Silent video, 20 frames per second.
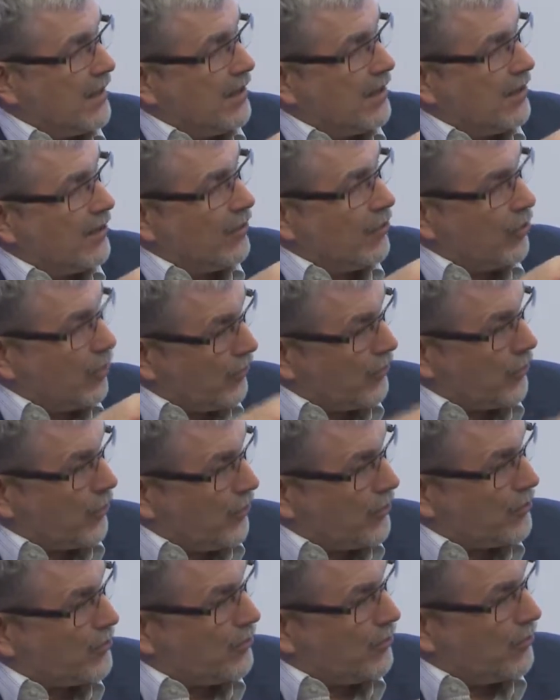Of
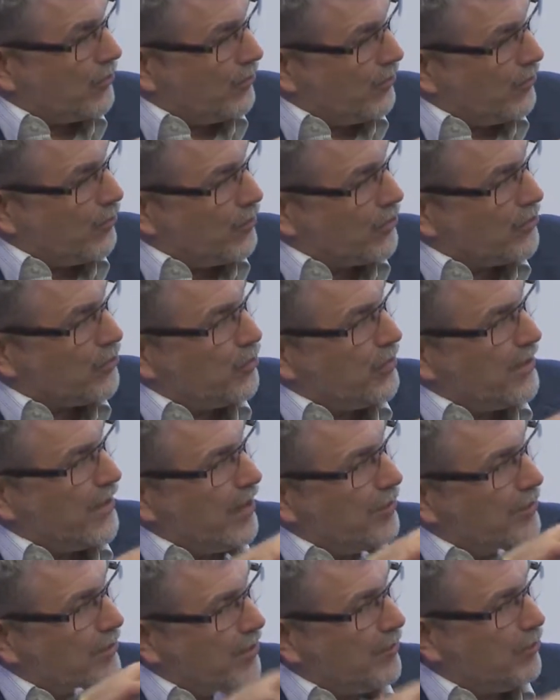course, what will
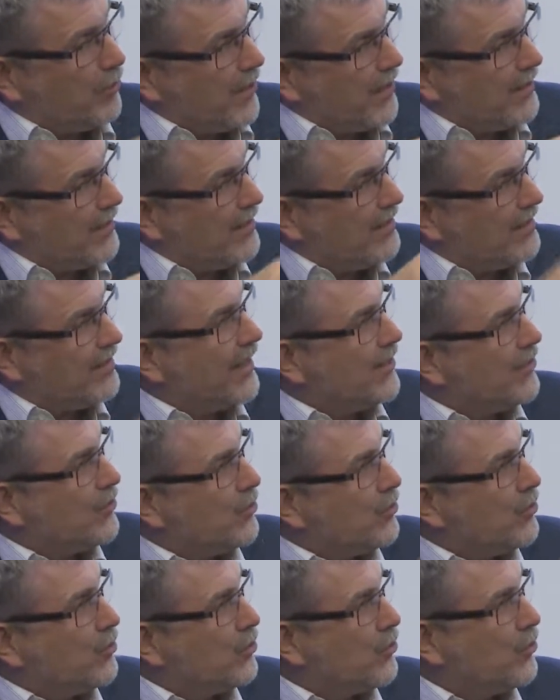happen in practice is then to
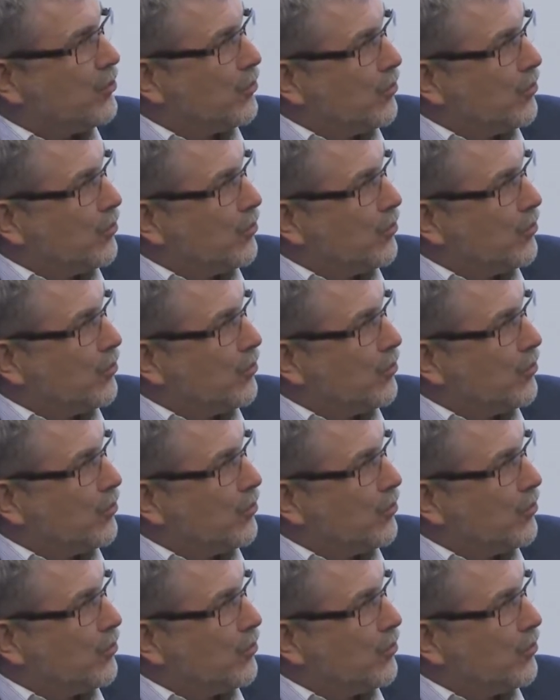do